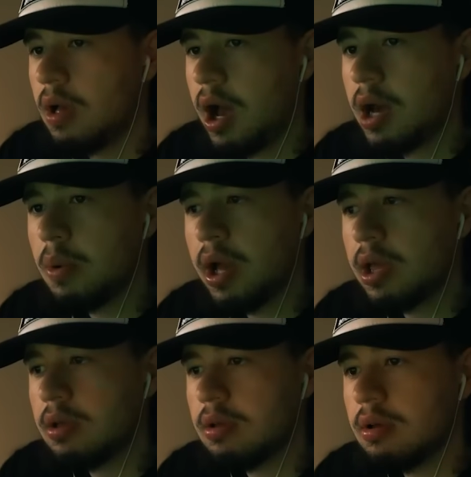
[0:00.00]
How do I,
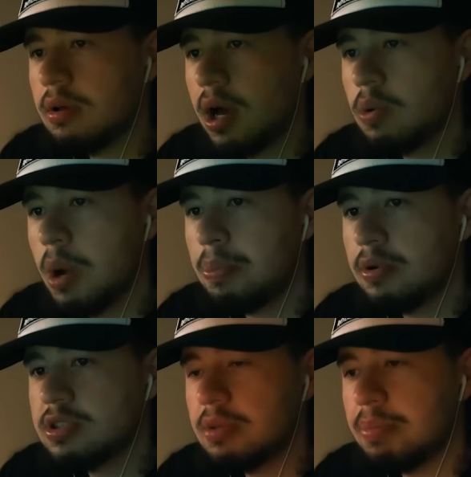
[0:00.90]
how do I
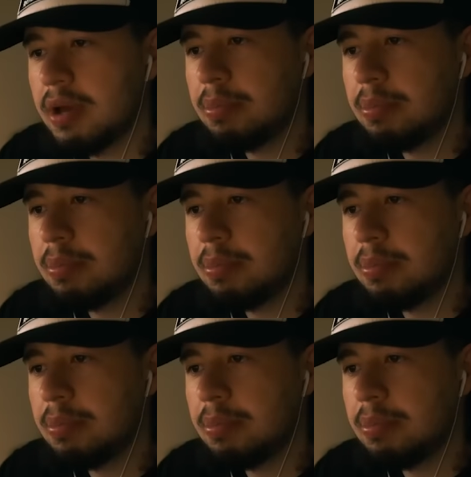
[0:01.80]
approach the big